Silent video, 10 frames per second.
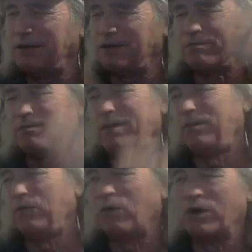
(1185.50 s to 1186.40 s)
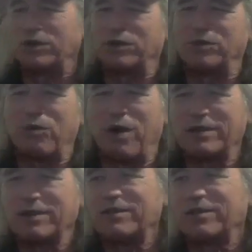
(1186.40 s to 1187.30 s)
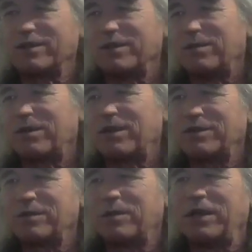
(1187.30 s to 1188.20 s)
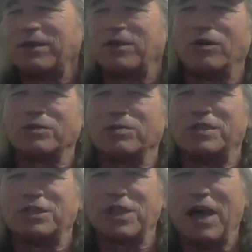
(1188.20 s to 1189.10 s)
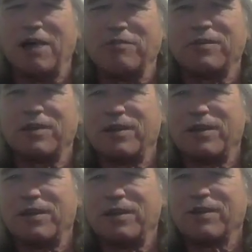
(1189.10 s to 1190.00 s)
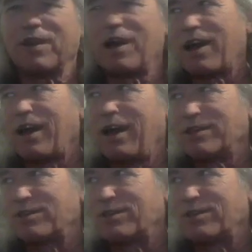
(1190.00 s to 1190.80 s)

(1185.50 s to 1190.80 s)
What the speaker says: maybe once or twice I slip because somebody calls me Jeff, and then I gotta answer as